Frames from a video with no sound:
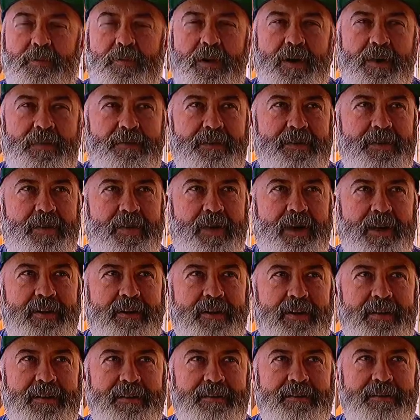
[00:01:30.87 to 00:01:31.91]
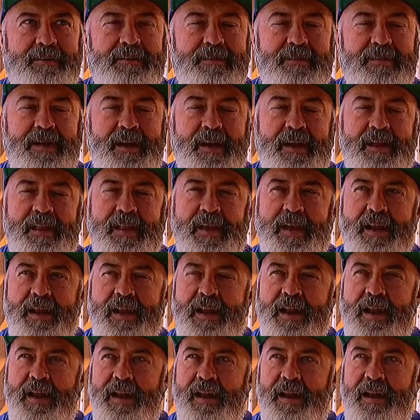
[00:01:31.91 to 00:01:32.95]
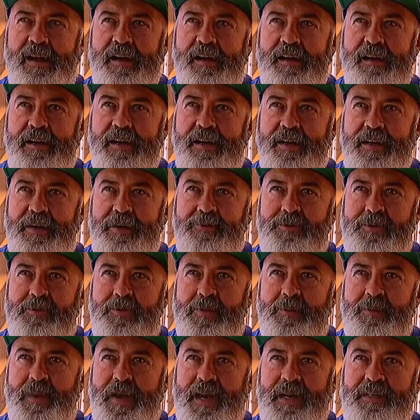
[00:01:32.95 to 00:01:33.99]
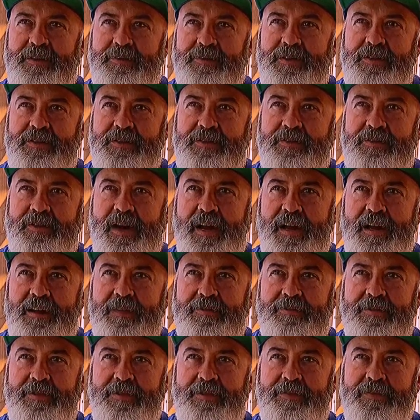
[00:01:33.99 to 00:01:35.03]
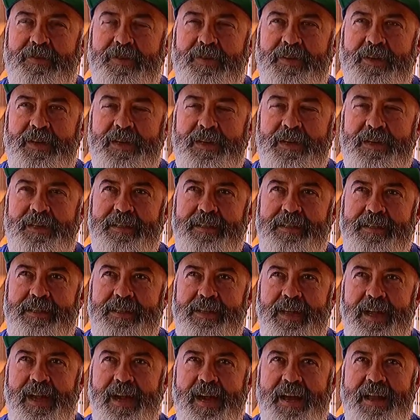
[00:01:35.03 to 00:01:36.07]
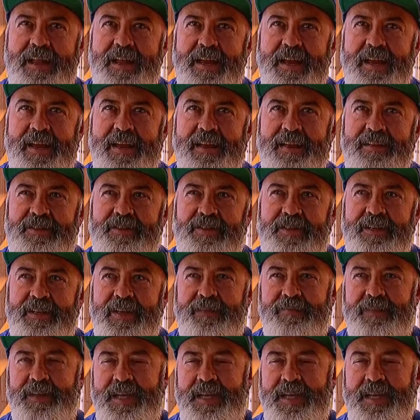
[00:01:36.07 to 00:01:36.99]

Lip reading: wife in Niagara. And then we went back to Australia for a few years and then decided to have